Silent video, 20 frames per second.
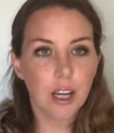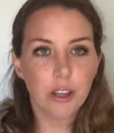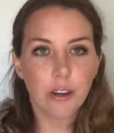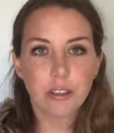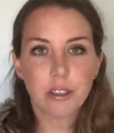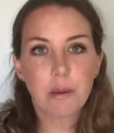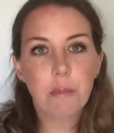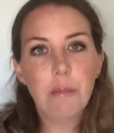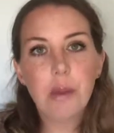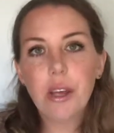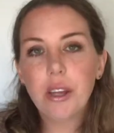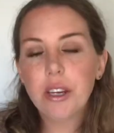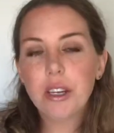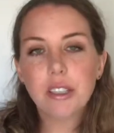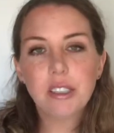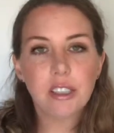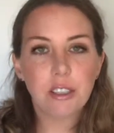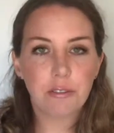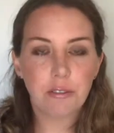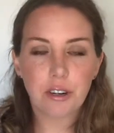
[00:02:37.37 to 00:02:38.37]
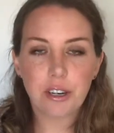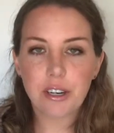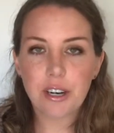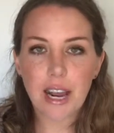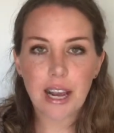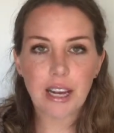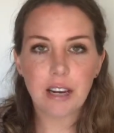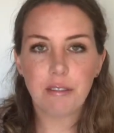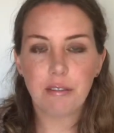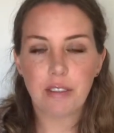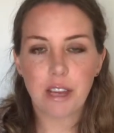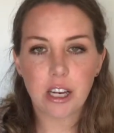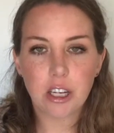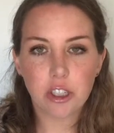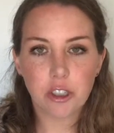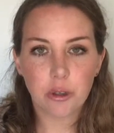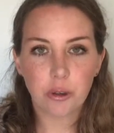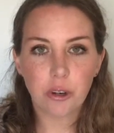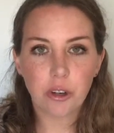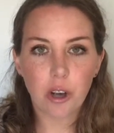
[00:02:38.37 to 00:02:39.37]
There's a million different negative
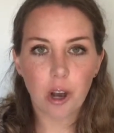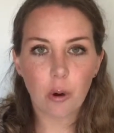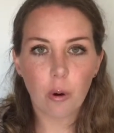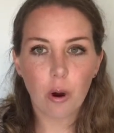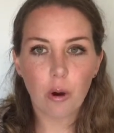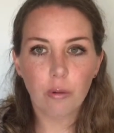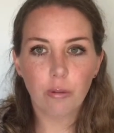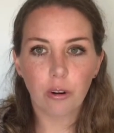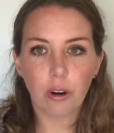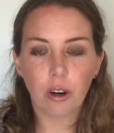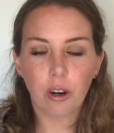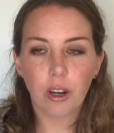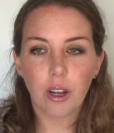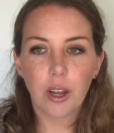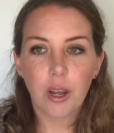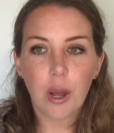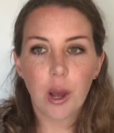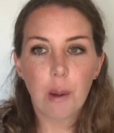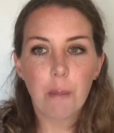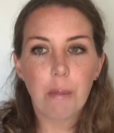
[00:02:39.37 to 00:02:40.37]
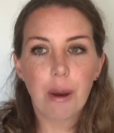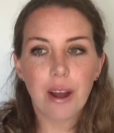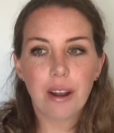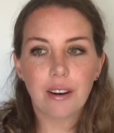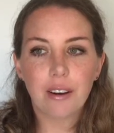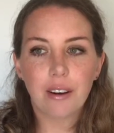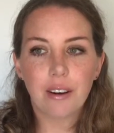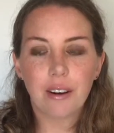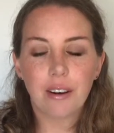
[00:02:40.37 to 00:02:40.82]
things you can go over, but